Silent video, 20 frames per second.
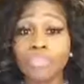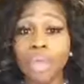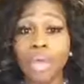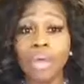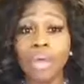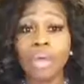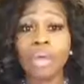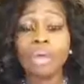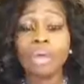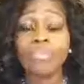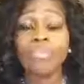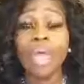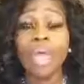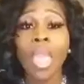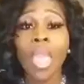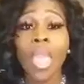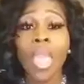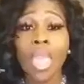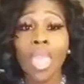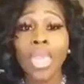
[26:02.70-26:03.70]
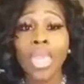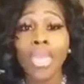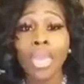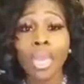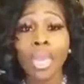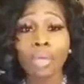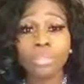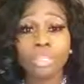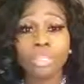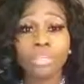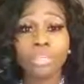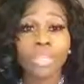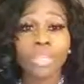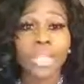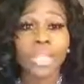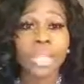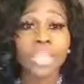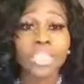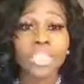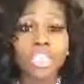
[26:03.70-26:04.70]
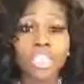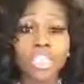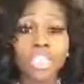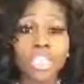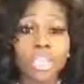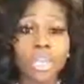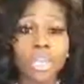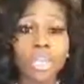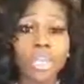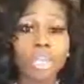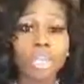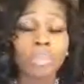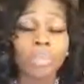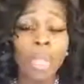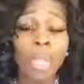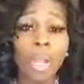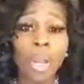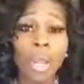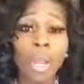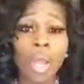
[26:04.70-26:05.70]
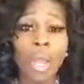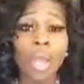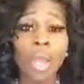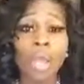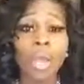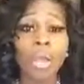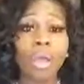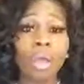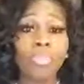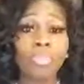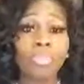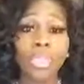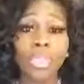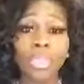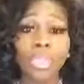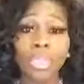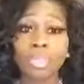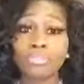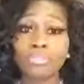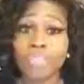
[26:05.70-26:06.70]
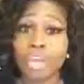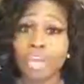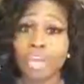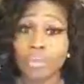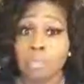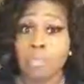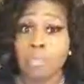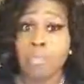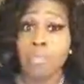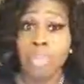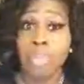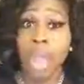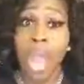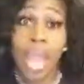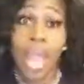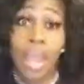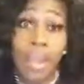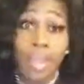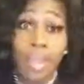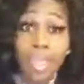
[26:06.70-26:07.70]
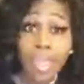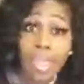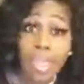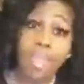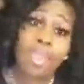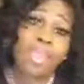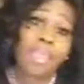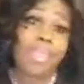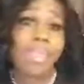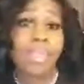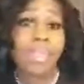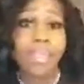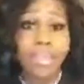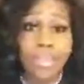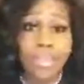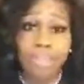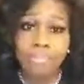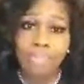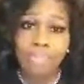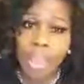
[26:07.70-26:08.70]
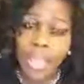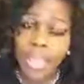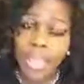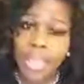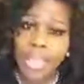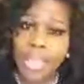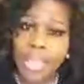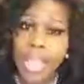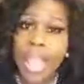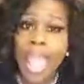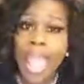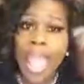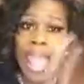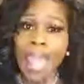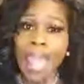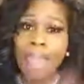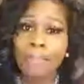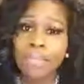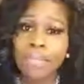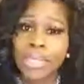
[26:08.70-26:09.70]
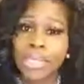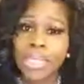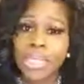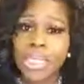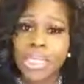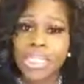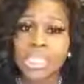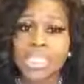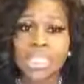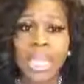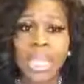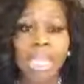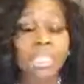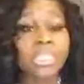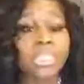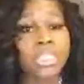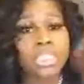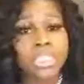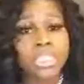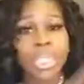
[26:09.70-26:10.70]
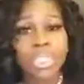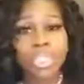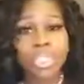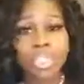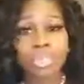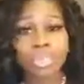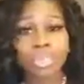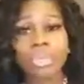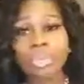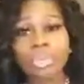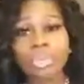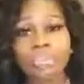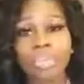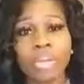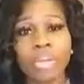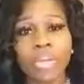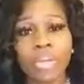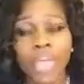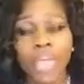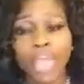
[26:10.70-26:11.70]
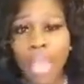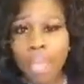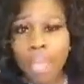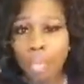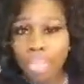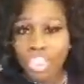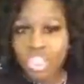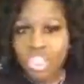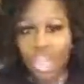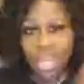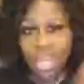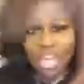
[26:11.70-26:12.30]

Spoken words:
of a healthy relationship, the gift of money, right? Happiness, like success in your career. Like, I want y'all to